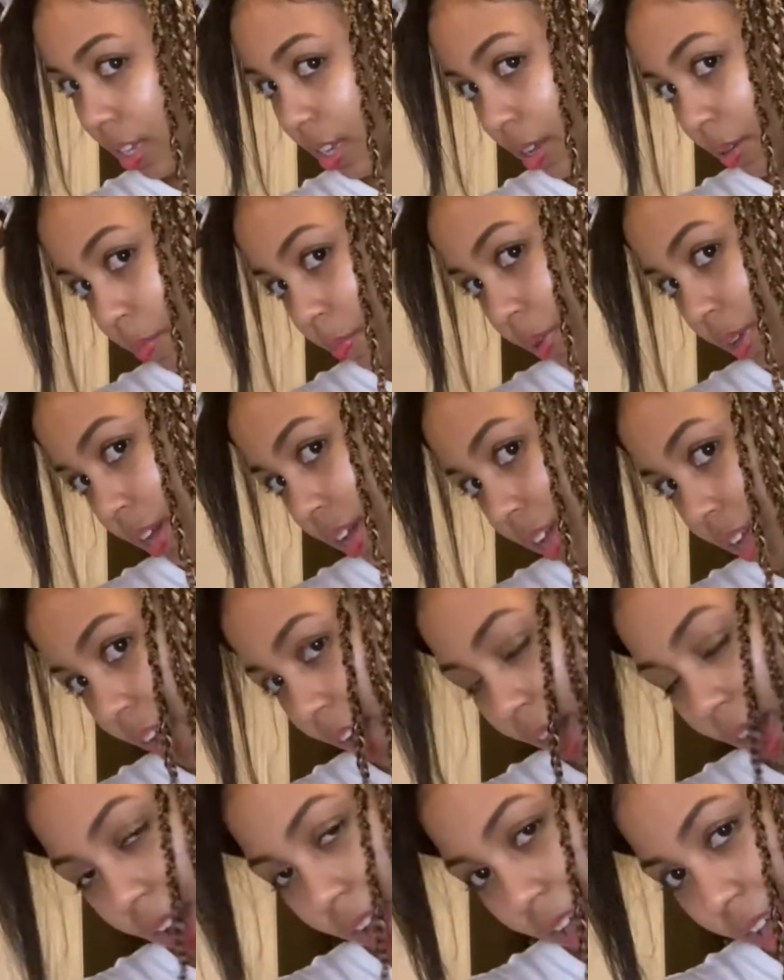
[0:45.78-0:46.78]
But
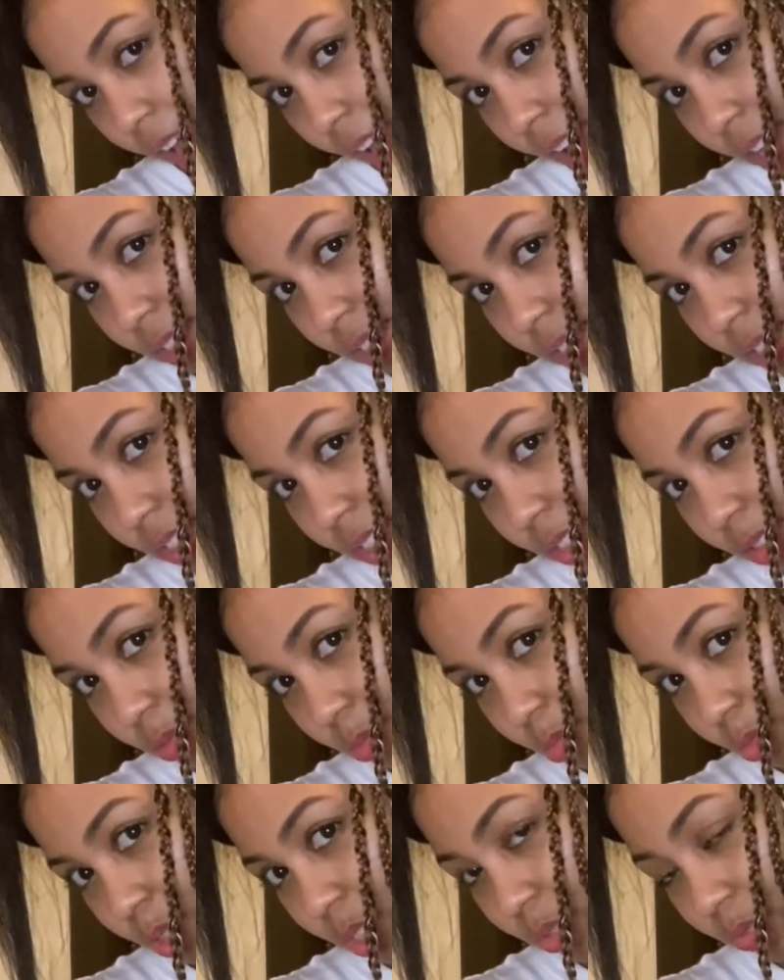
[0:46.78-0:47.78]
I just
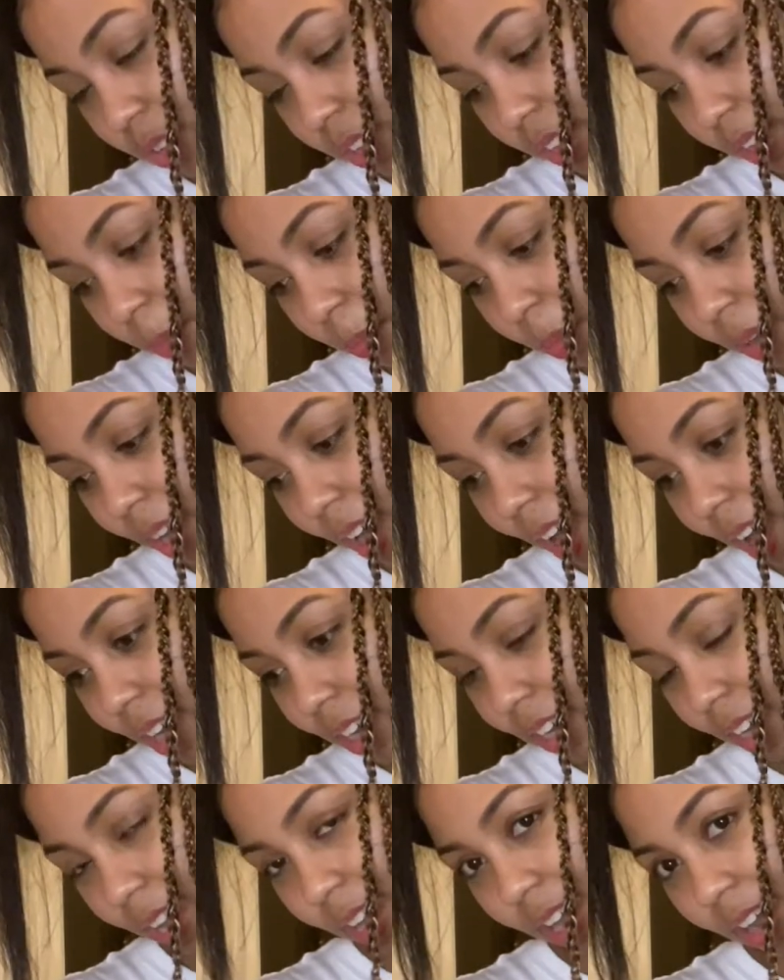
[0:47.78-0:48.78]
was feeling blonde
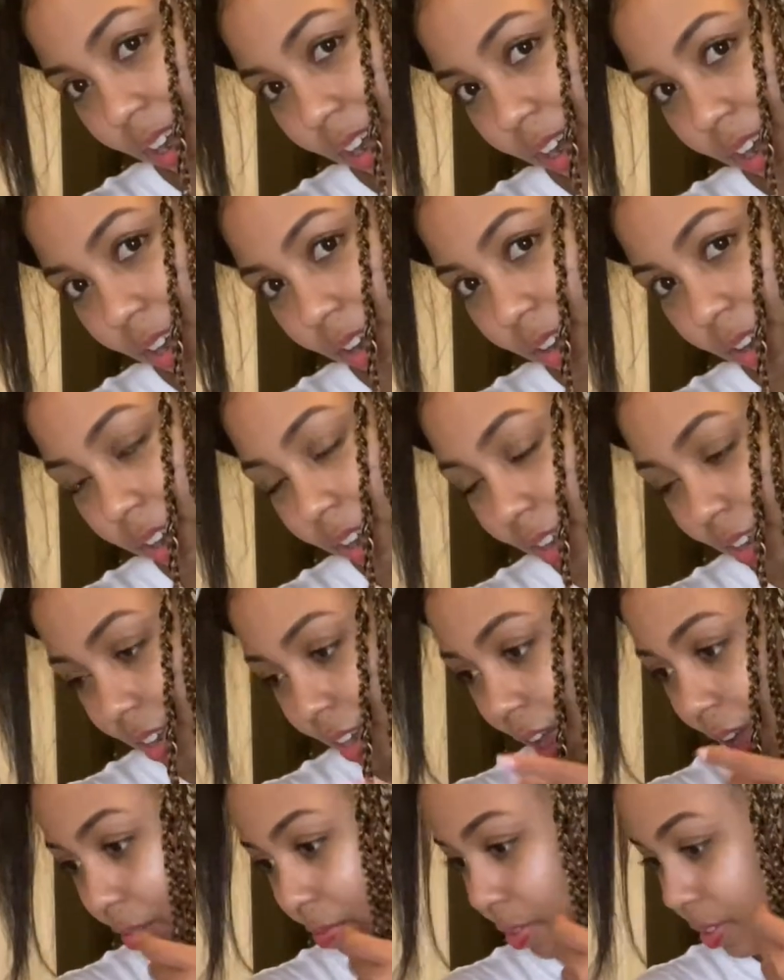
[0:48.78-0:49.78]
hair, and
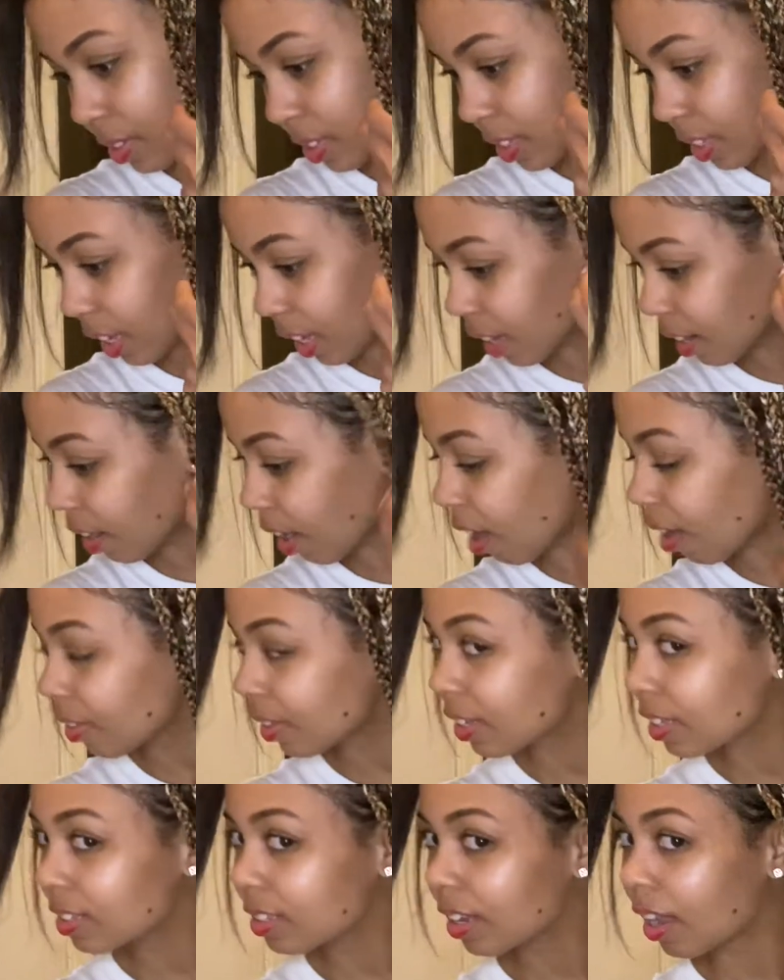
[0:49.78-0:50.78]
I've been seeing all
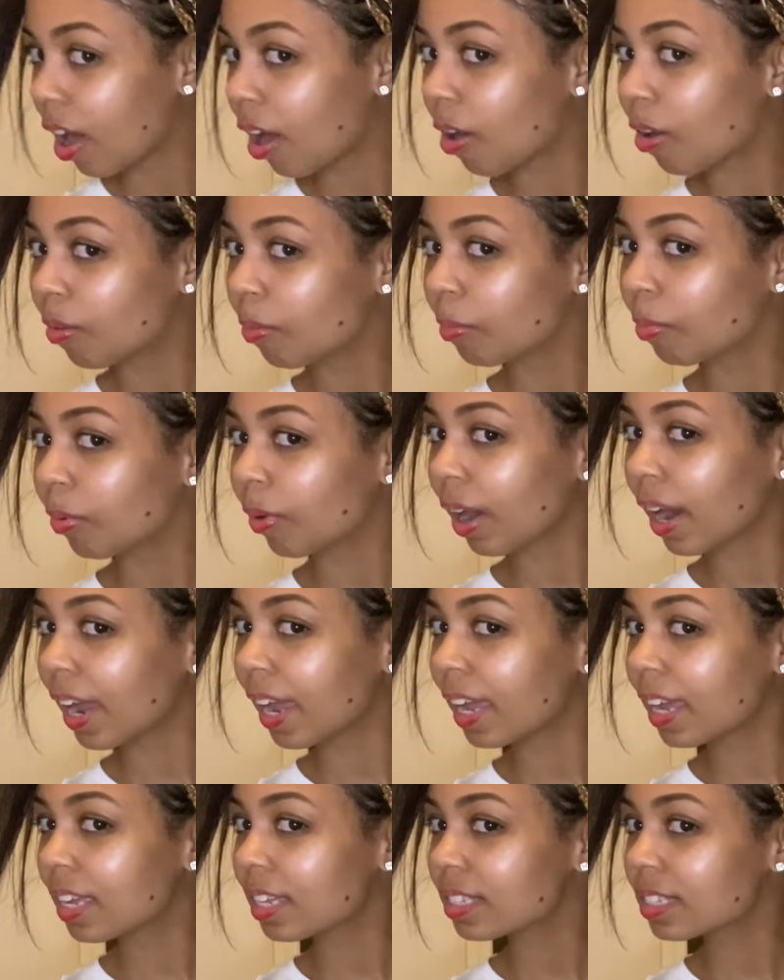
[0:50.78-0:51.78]
these long
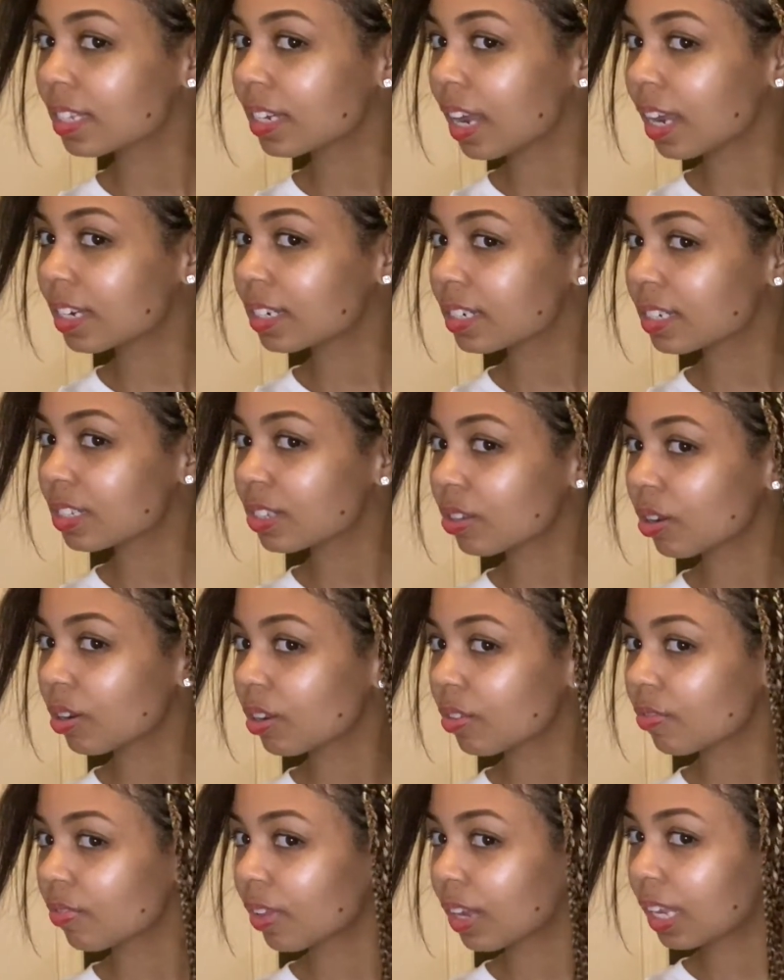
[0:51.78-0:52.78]
braids, and I just started
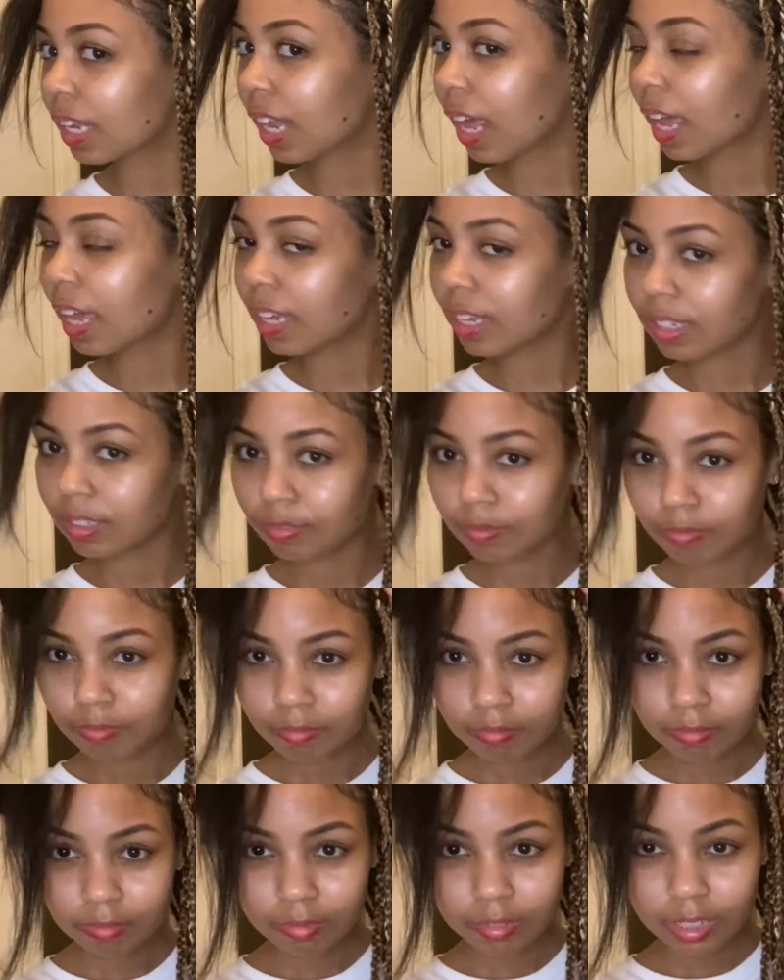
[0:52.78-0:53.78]
feeling like,
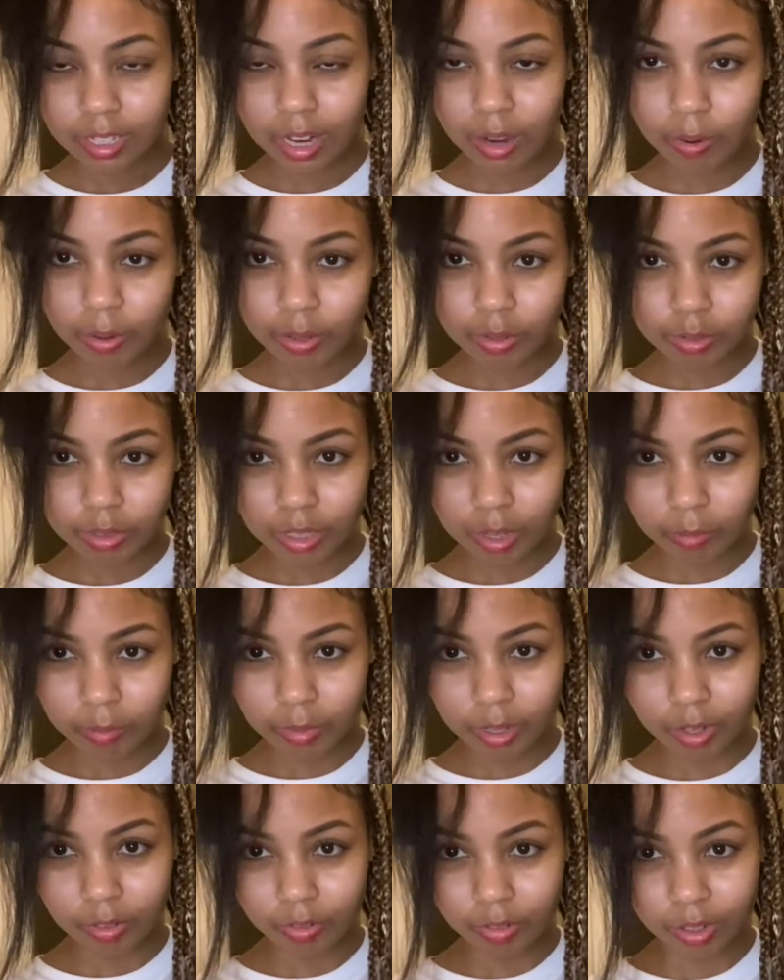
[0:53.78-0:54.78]
Dara, do something
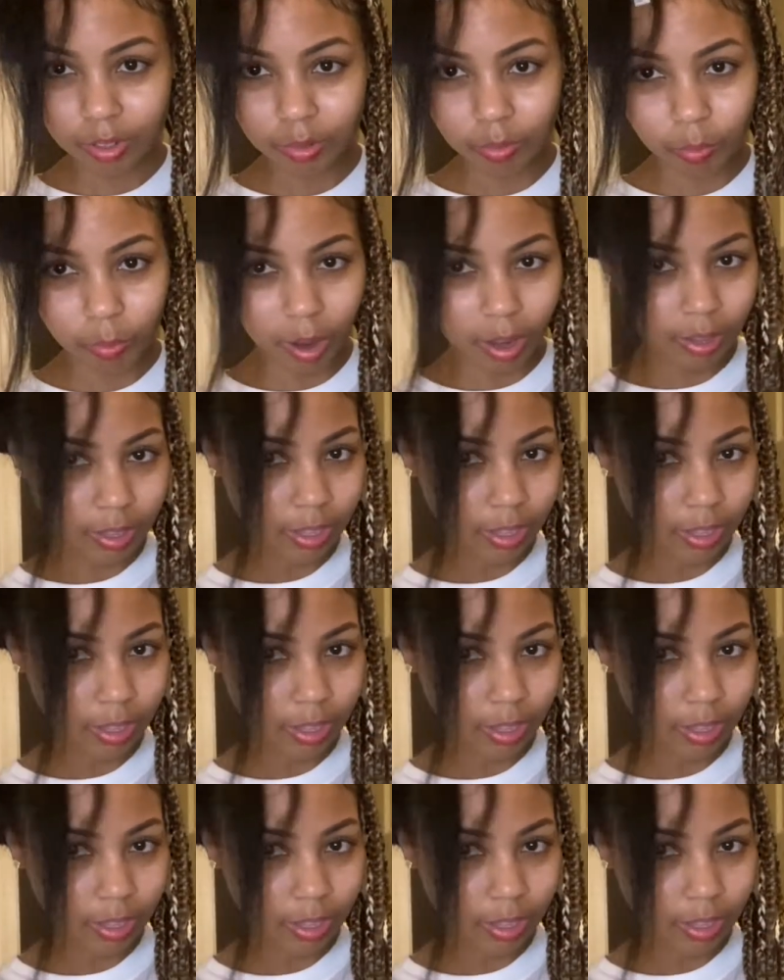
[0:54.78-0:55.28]
different while you